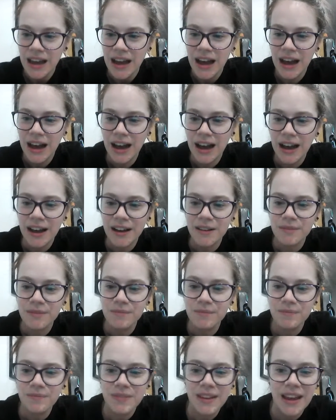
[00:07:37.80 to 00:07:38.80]

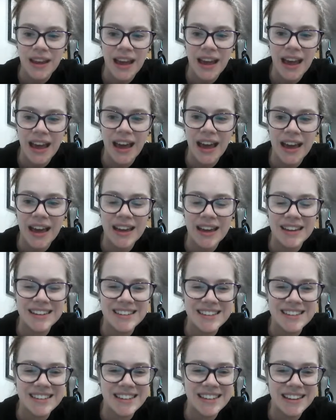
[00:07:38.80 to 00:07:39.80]

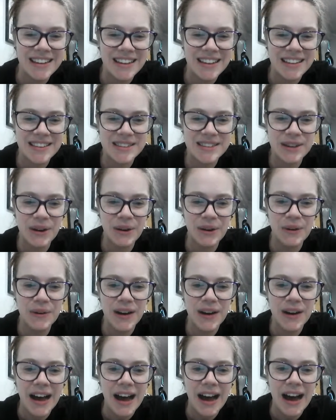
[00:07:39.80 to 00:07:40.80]
And
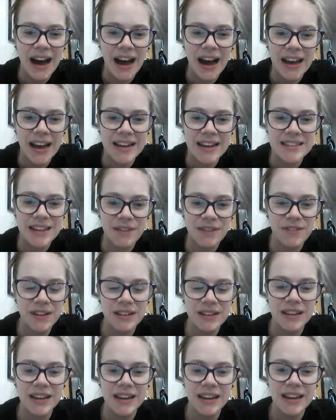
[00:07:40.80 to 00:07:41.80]
so I
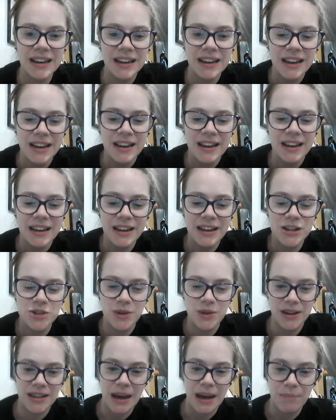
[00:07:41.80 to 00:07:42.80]
definitely
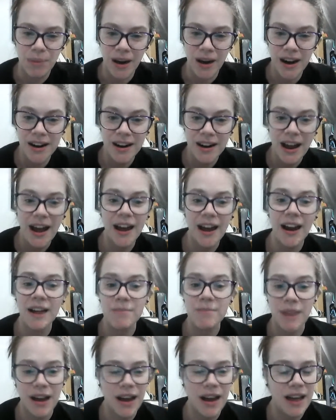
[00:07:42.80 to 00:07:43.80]
enjoyed that part.
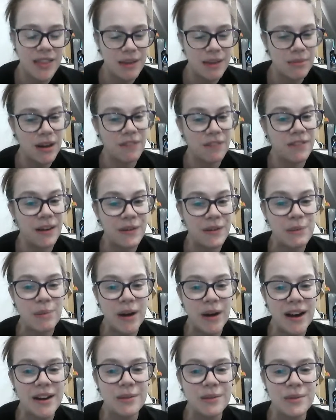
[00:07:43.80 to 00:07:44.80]
I think my favorite
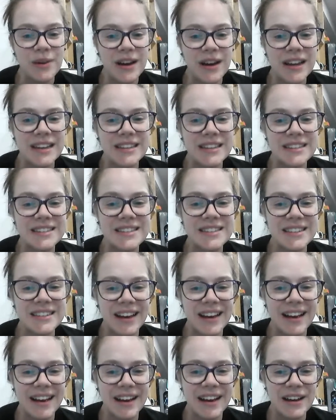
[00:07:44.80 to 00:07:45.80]
part was
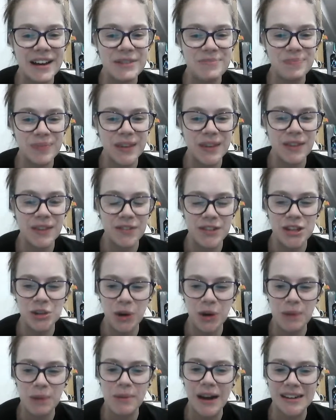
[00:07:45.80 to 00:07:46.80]
giving the
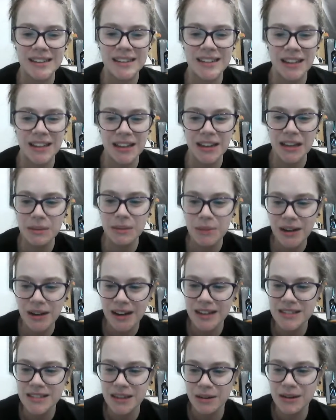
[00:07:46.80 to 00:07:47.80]
toy back to Sally and Gilbert
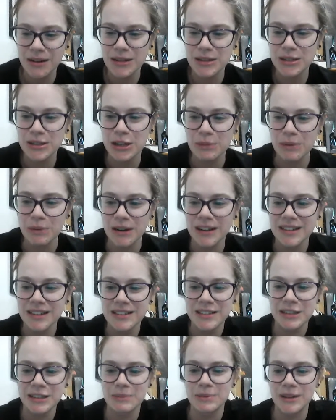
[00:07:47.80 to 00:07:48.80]
because they were super,
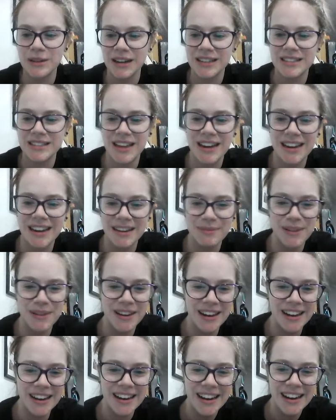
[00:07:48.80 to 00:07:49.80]
super excited about
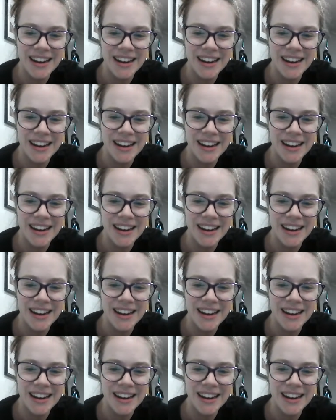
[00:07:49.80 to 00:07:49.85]
it.